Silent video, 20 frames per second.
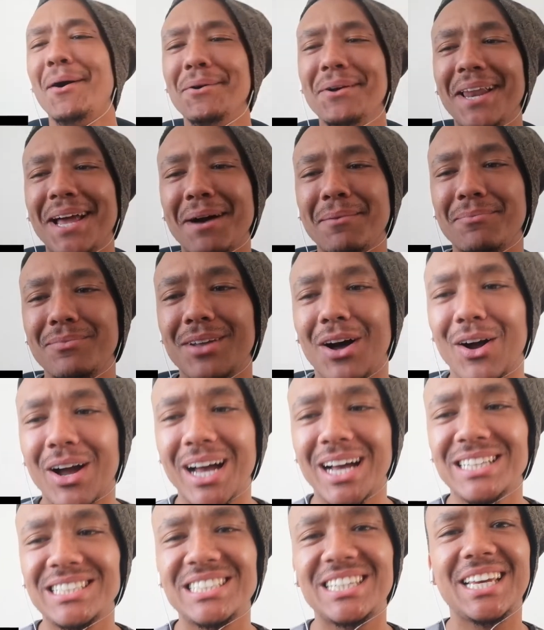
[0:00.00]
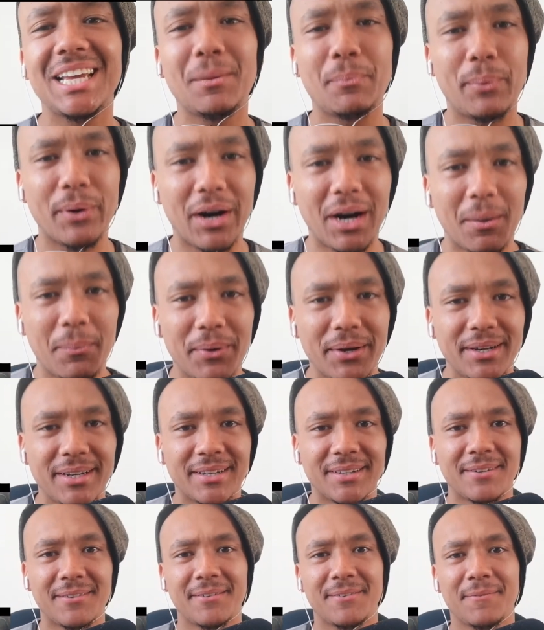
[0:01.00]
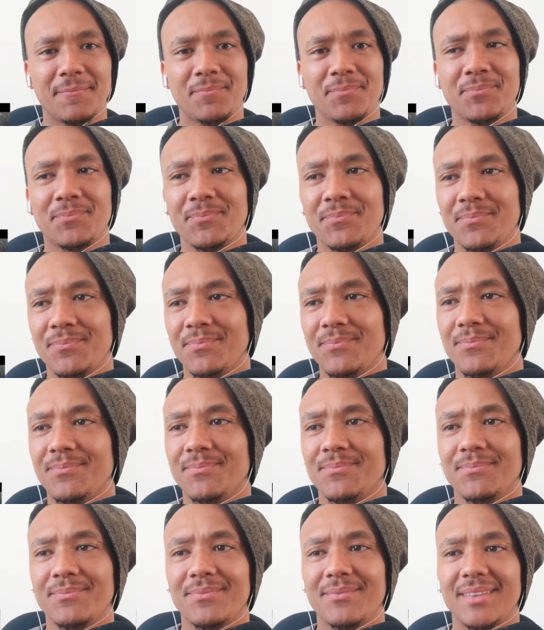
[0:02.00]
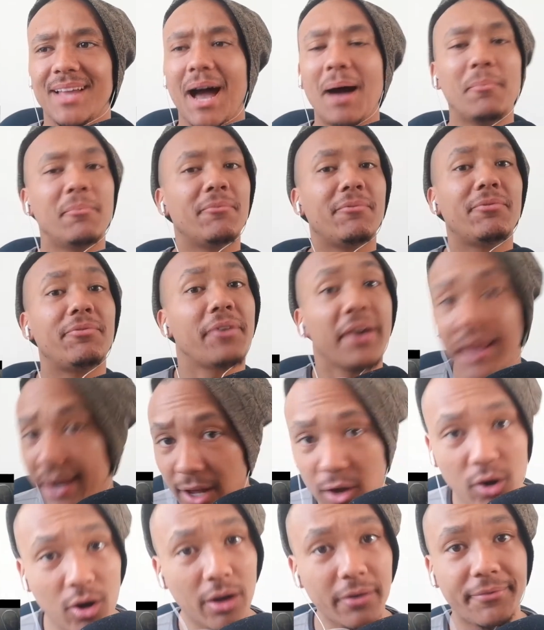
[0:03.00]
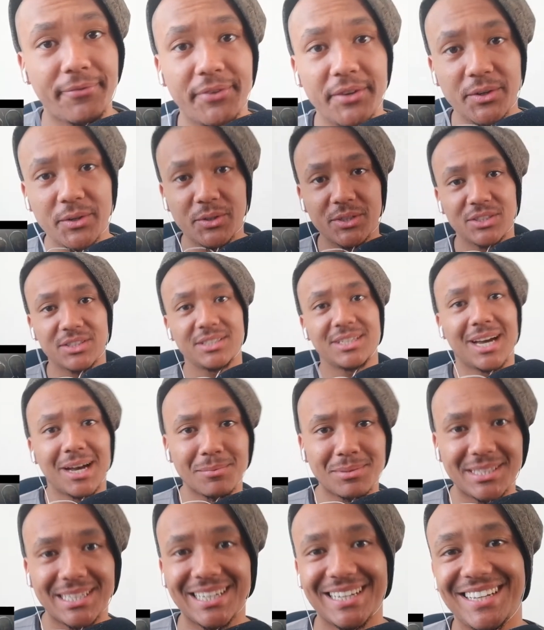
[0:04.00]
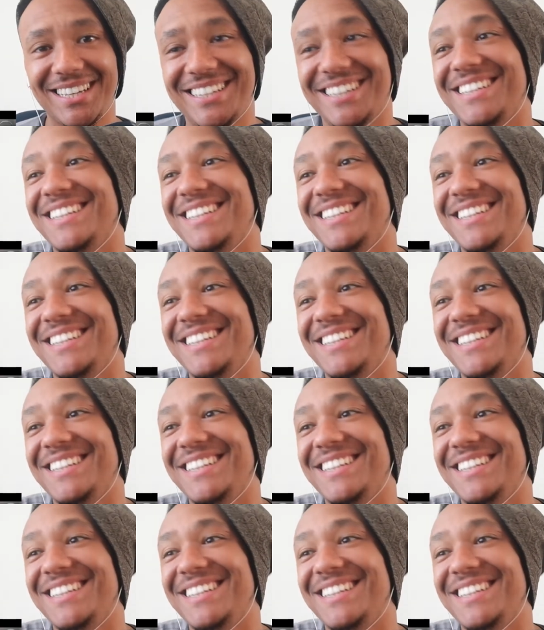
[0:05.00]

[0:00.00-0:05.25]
Hold up. Okay, let's keep bubbling. I'm very confused. Yeah, I'm saying.